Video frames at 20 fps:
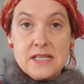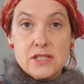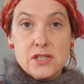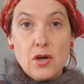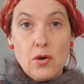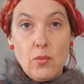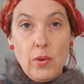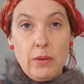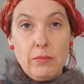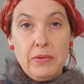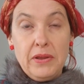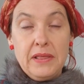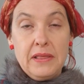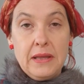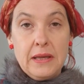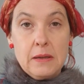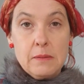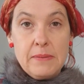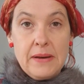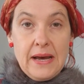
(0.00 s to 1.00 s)
So when we
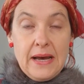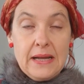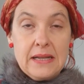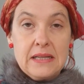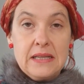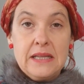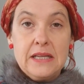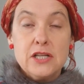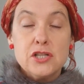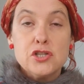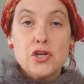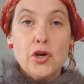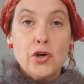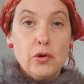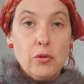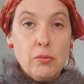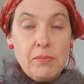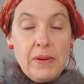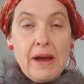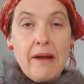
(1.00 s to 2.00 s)
think about the
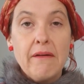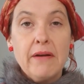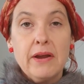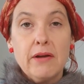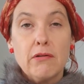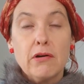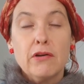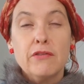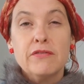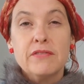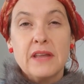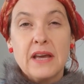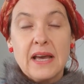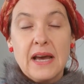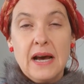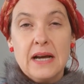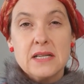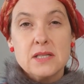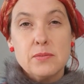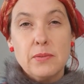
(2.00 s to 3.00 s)
internal barrier of the
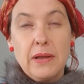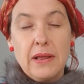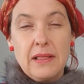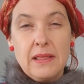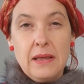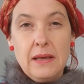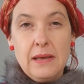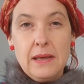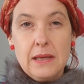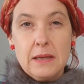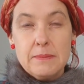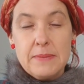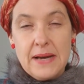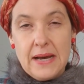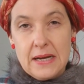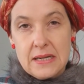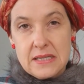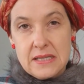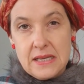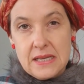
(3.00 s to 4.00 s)
gut, we are thinking
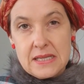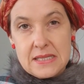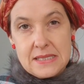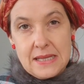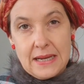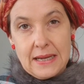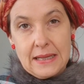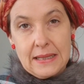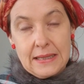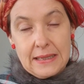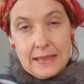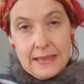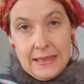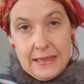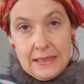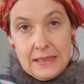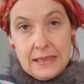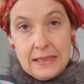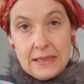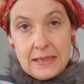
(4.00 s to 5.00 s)
about things like
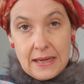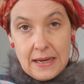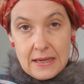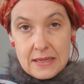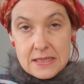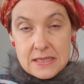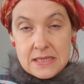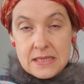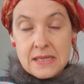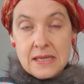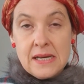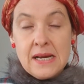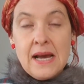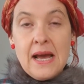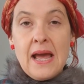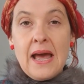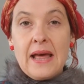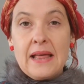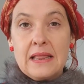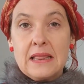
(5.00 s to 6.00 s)
leaky gut,
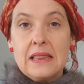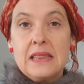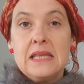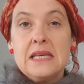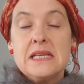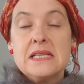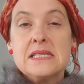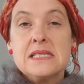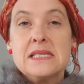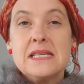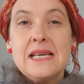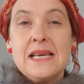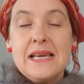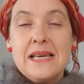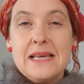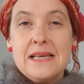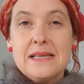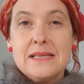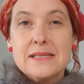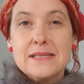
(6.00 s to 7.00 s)
and this
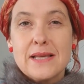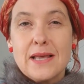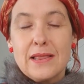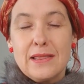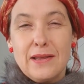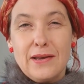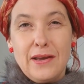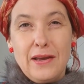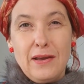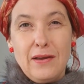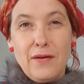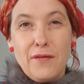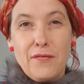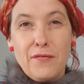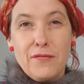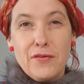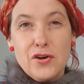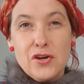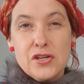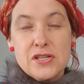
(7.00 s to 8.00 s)
is the
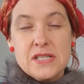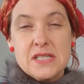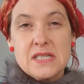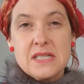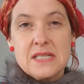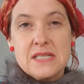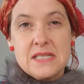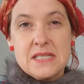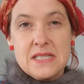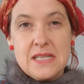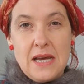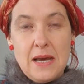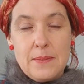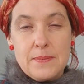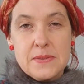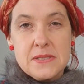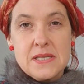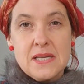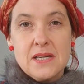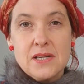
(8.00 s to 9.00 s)
first
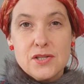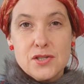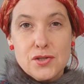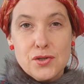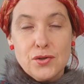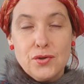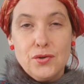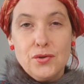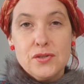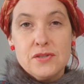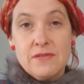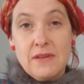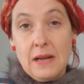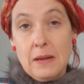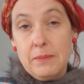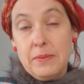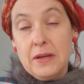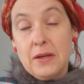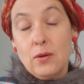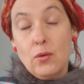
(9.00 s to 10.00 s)
steps to
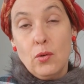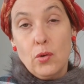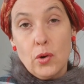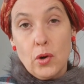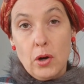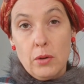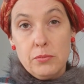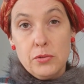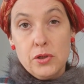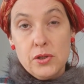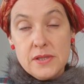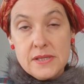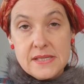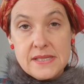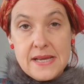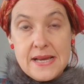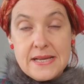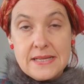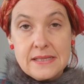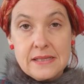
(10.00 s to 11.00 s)
developing autoimmune
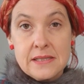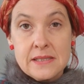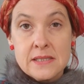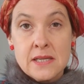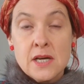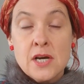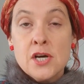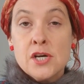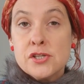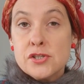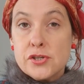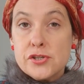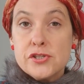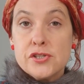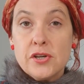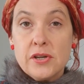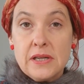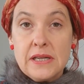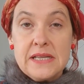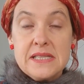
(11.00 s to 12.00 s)
diseases. So
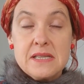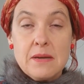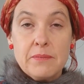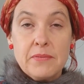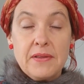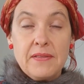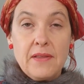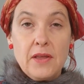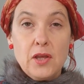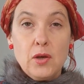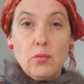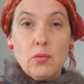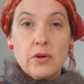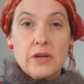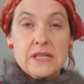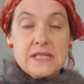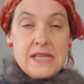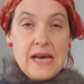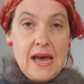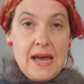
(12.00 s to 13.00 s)
certainly something that you want
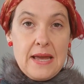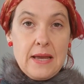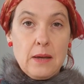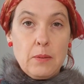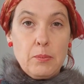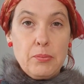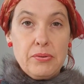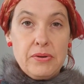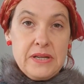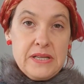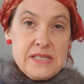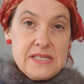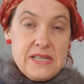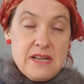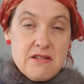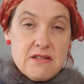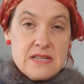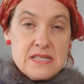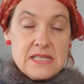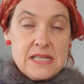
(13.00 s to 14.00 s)
to take pretty
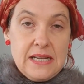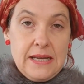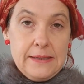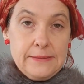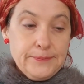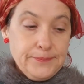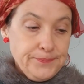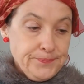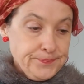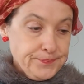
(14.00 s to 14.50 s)
seriously.